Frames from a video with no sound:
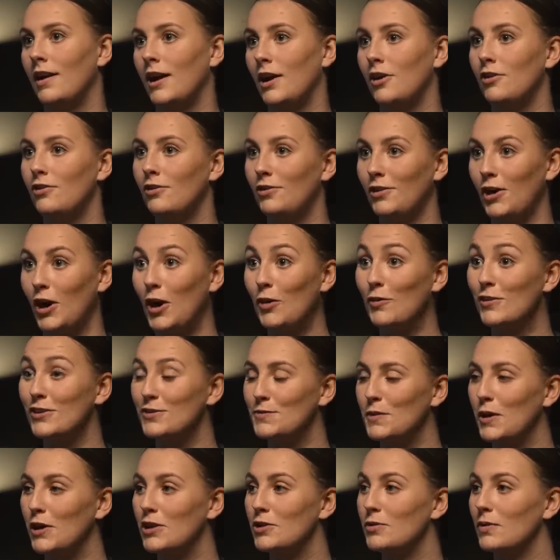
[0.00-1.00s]
And her
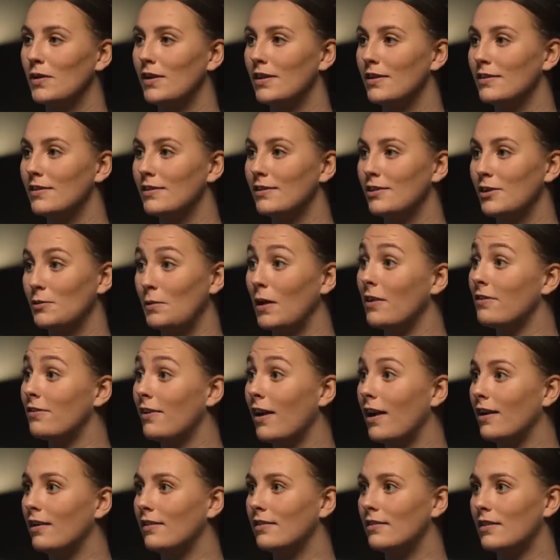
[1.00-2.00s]
response was to my
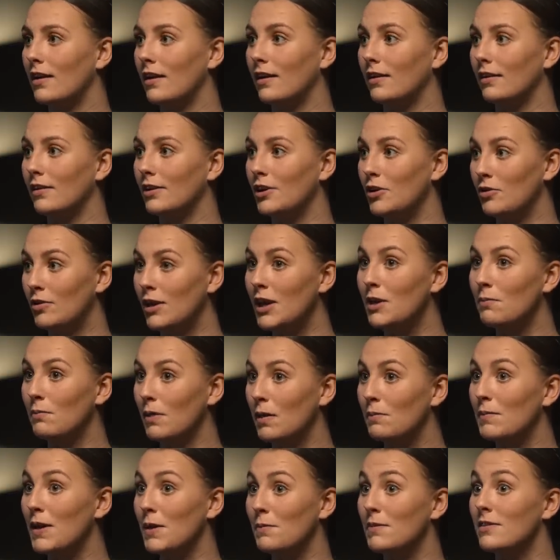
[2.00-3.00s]
friend saying, you keep
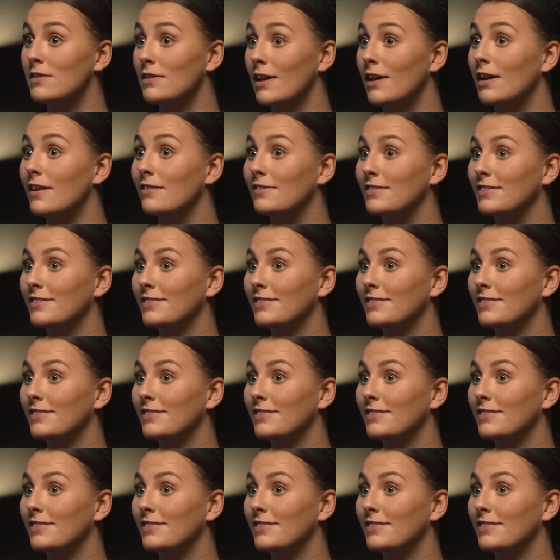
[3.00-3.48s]
my baby safe.